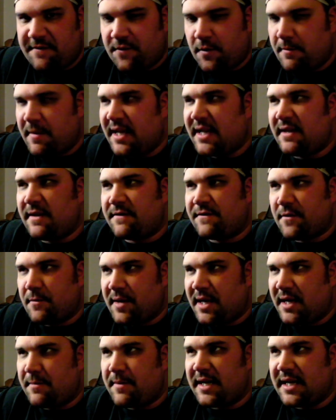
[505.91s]
for
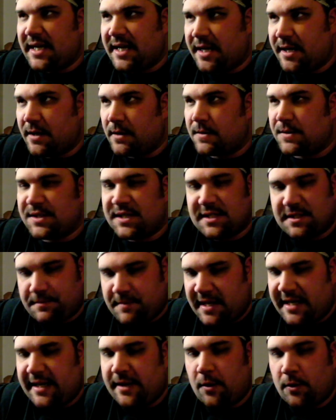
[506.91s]
many years, as
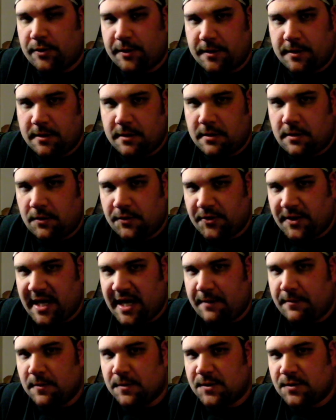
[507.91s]
many older
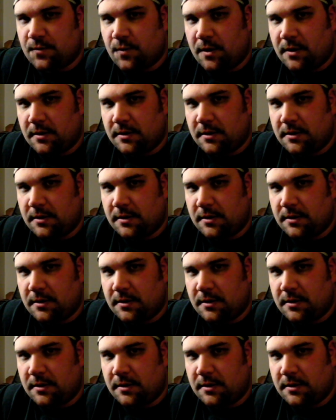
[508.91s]
gamers